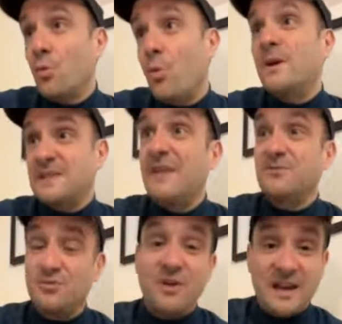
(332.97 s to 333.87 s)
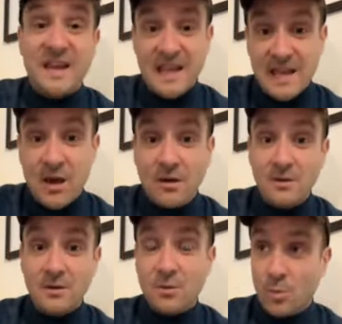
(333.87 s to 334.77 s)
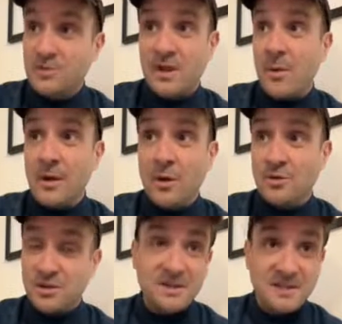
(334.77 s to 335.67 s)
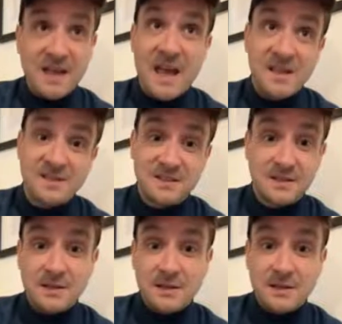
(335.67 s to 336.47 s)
always have to really hear what's going on just in case